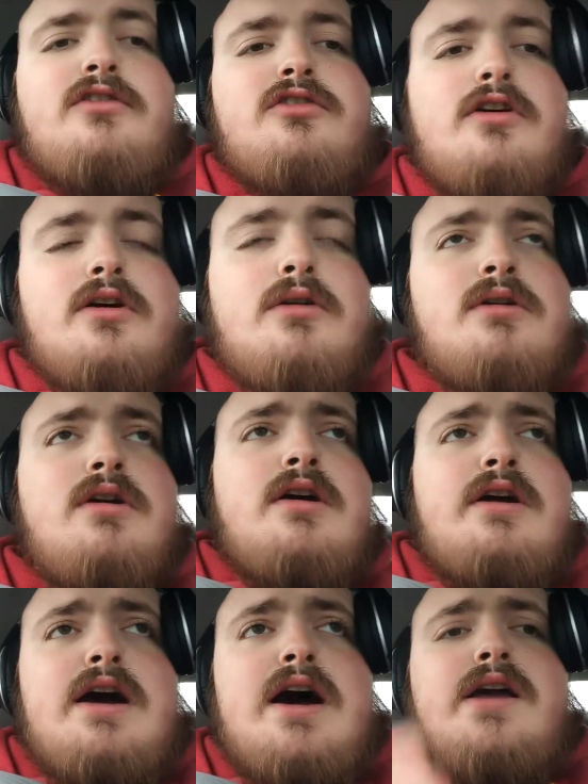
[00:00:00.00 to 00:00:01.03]
So,
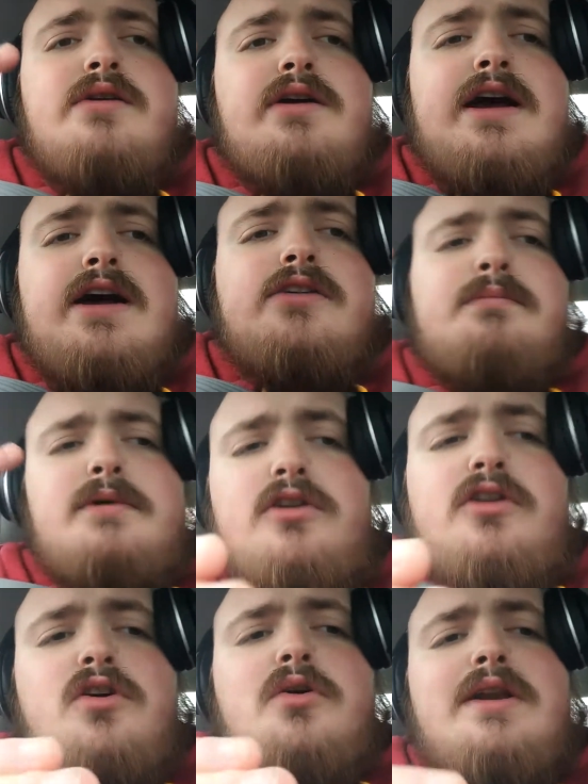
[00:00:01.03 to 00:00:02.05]
how you guys
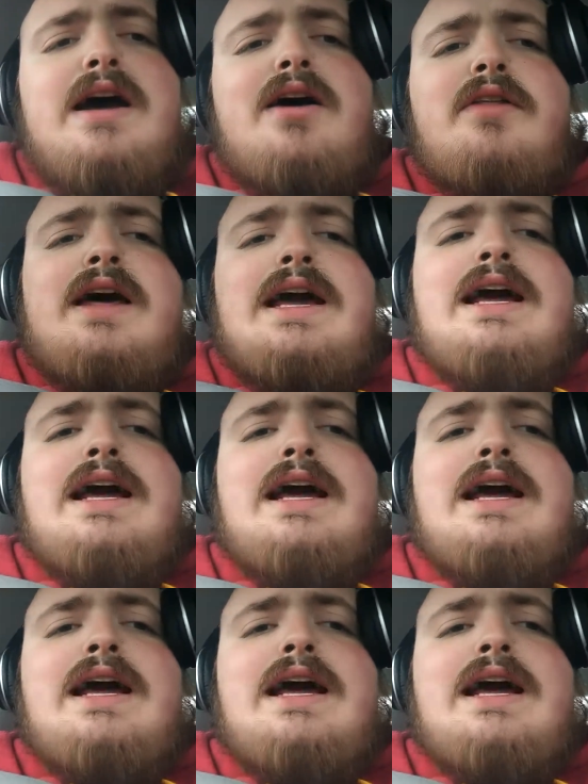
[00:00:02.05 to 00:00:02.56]
been doing? Now that